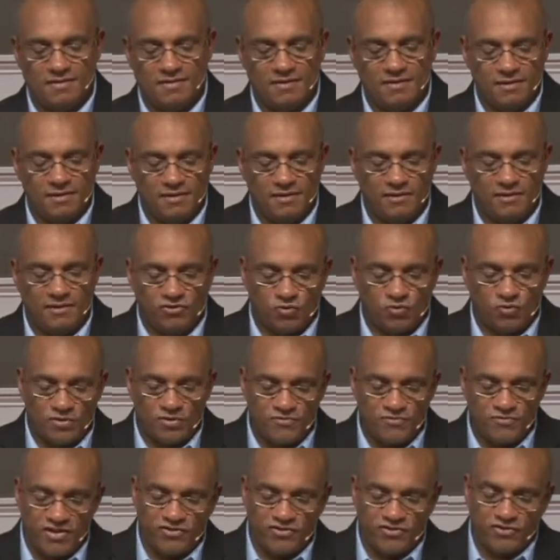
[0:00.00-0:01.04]
This is what
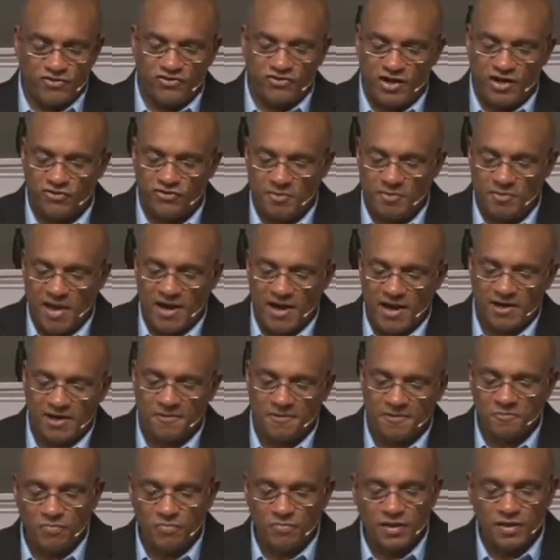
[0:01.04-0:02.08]
Vincent says about it.
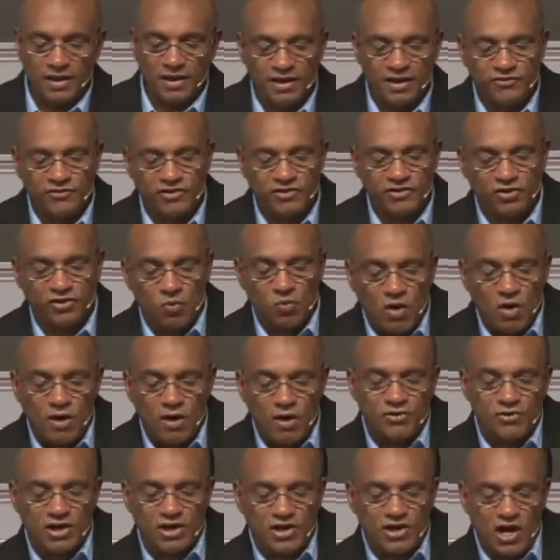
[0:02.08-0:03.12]
He said the word
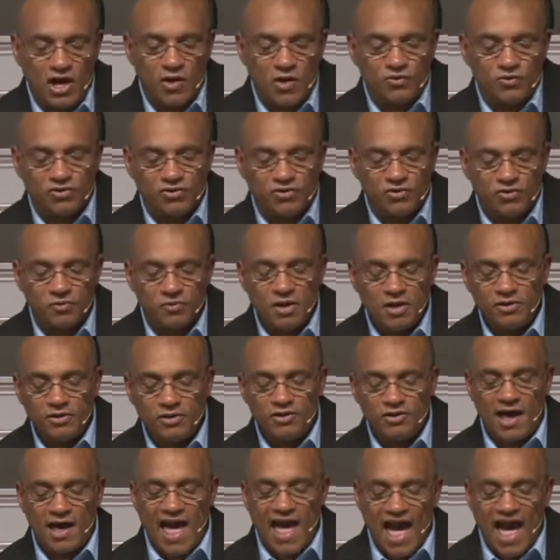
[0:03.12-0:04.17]
denotes
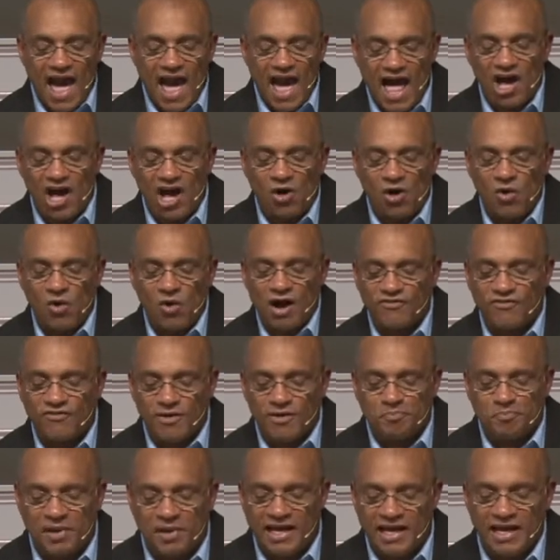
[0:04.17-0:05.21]
the howl of a
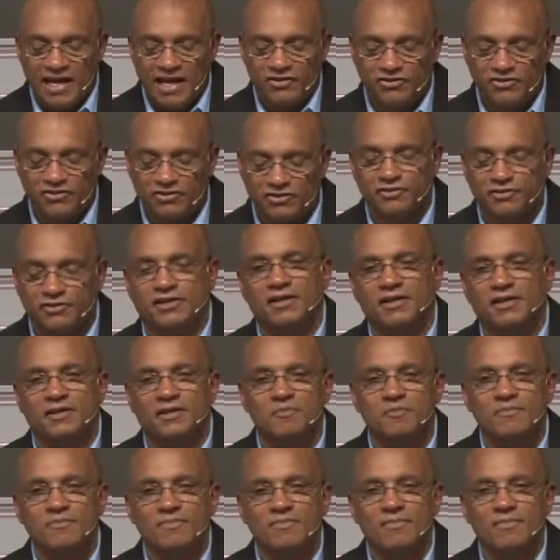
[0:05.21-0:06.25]
beast
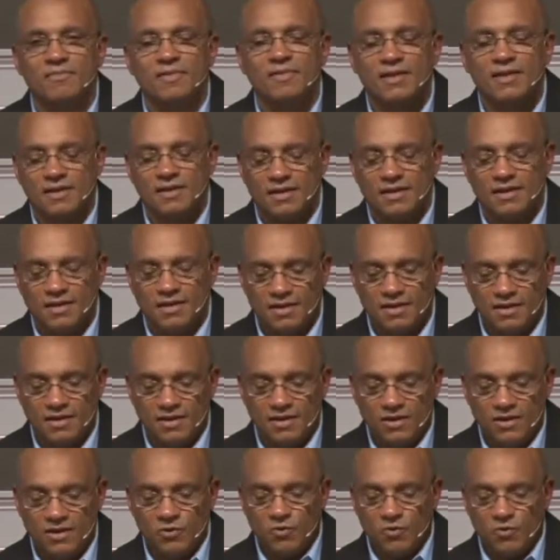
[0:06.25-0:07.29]

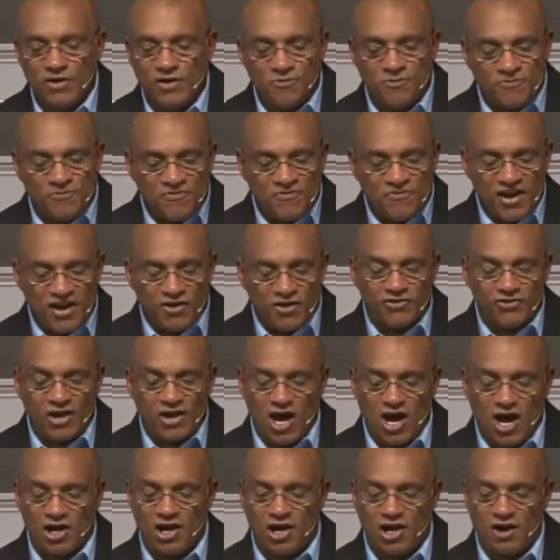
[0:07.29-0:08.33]
with fierce
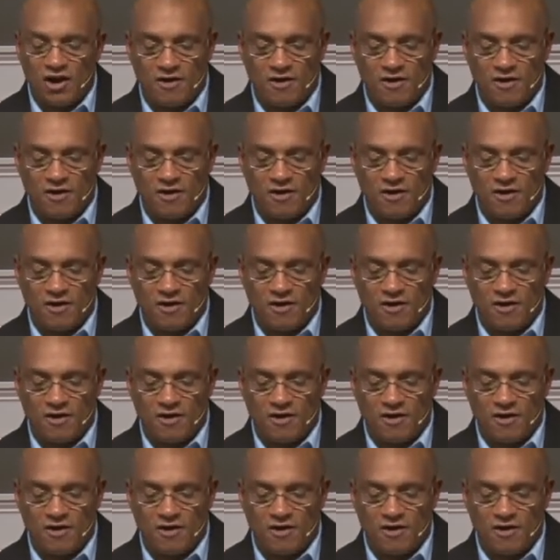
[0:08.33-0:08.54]
hunger